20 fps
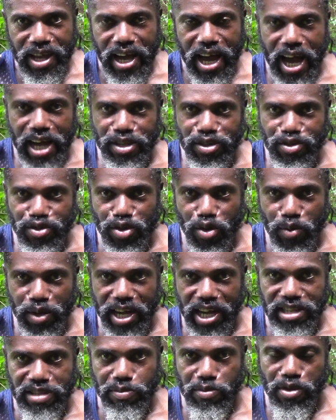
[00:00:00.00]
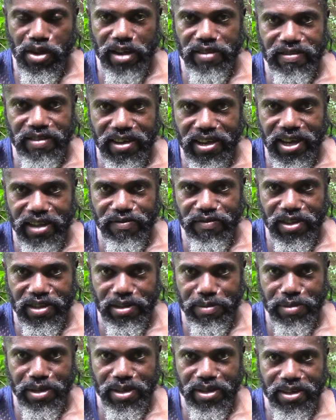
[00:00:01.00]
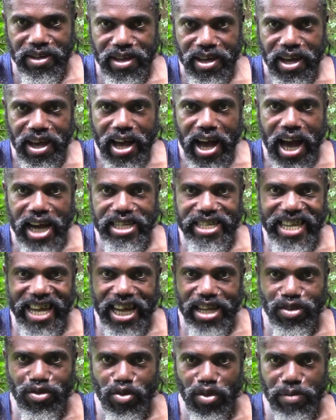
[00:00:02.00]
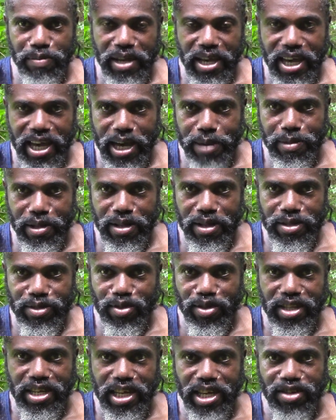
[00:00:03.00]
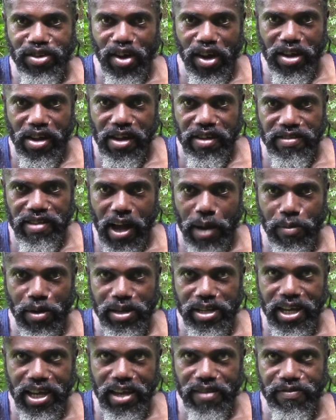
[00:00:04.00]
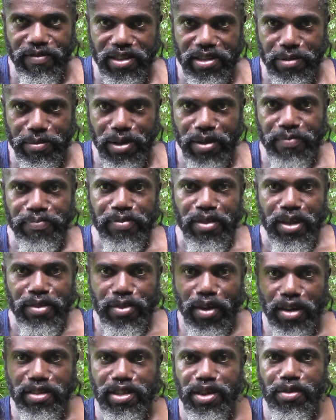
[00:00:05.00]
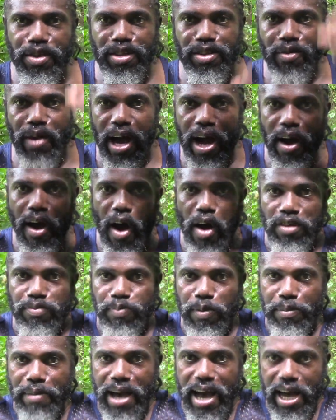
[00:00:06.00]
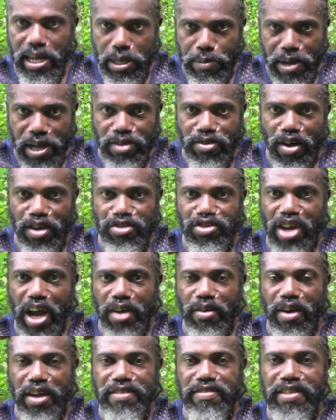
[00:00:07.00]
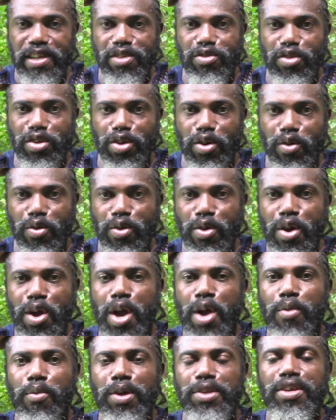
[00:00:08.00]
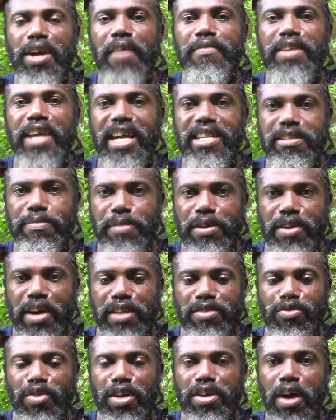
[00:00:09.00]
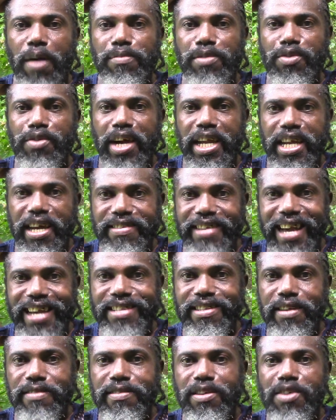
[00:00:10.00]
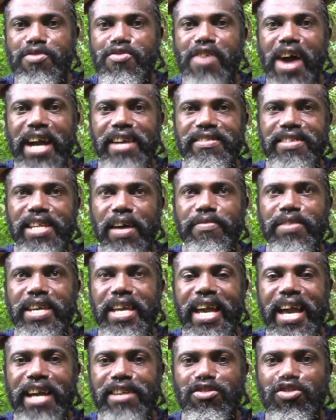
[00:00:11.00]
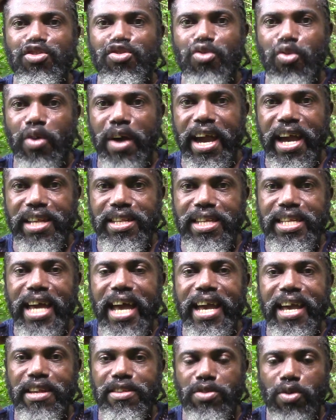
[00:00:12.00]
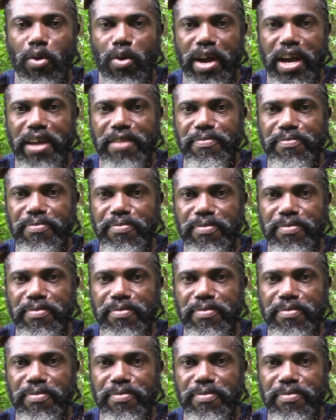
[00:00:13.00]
and you will experience the invisible and then you will be able to teach others about the invisible. That's the reason why I always put my hand on my crown chakra and say to you, when you have the experience, you come to realize that it is the rising of the S-U-N in a S-O-N.